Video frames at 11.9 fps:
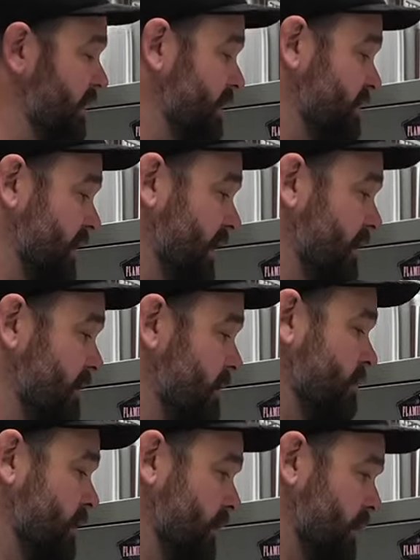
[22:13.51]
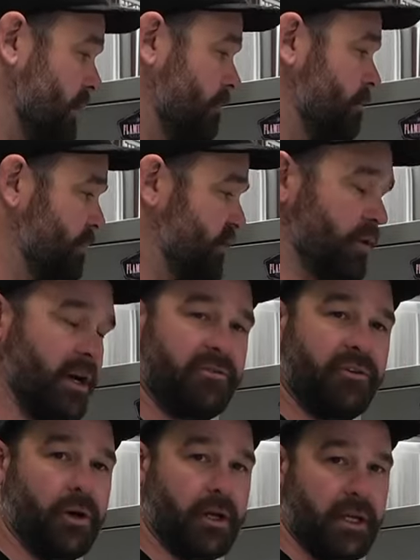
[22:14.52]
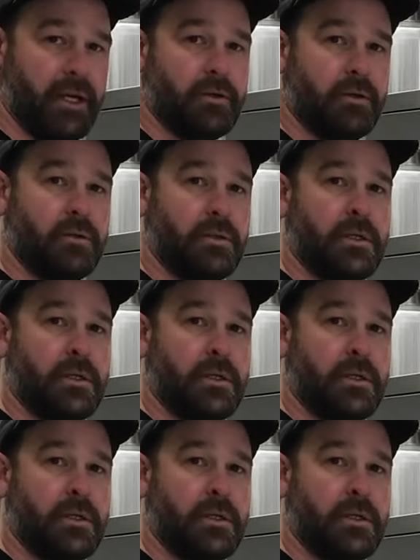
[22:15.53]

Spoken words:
is in the direct fire kettle.